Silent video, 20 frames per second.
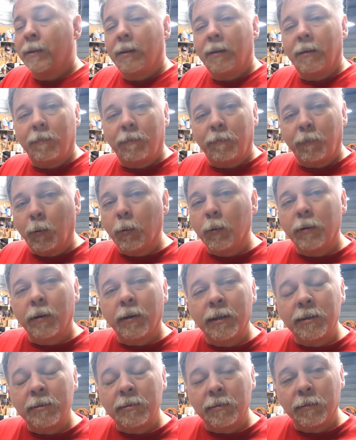the 4
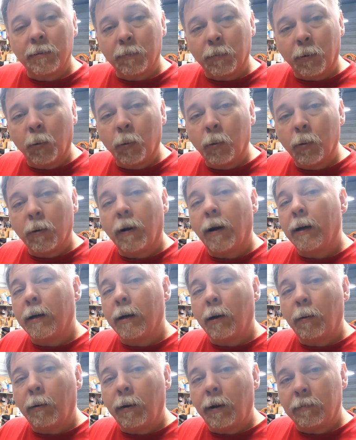things in the order I
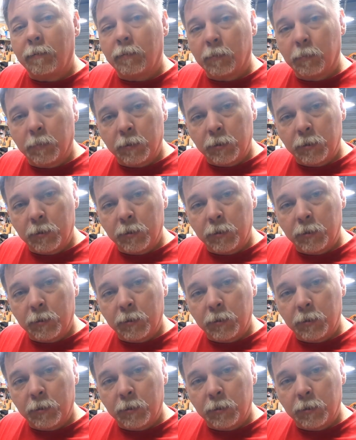go after them